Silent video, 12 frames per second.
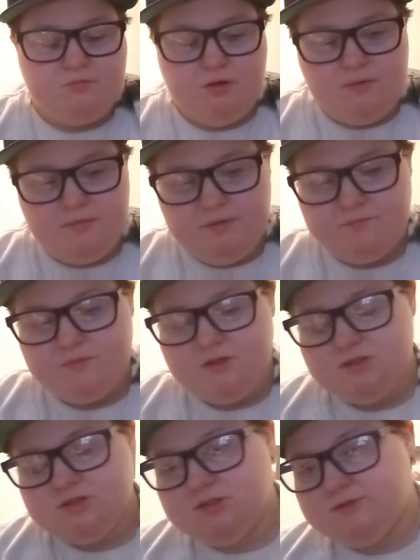bought me.
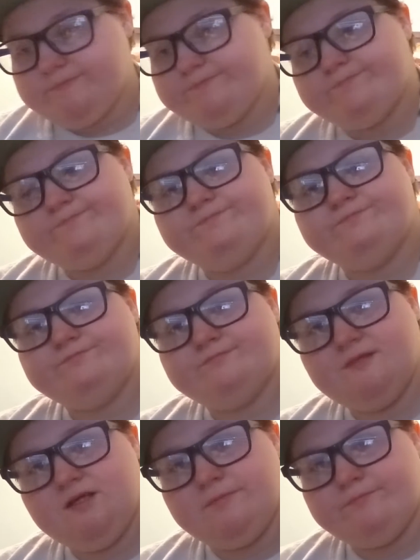So,
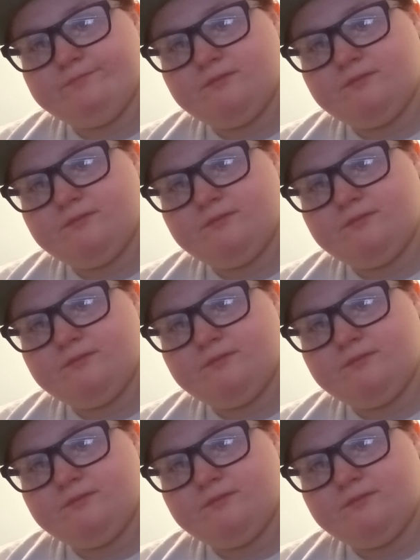yeah.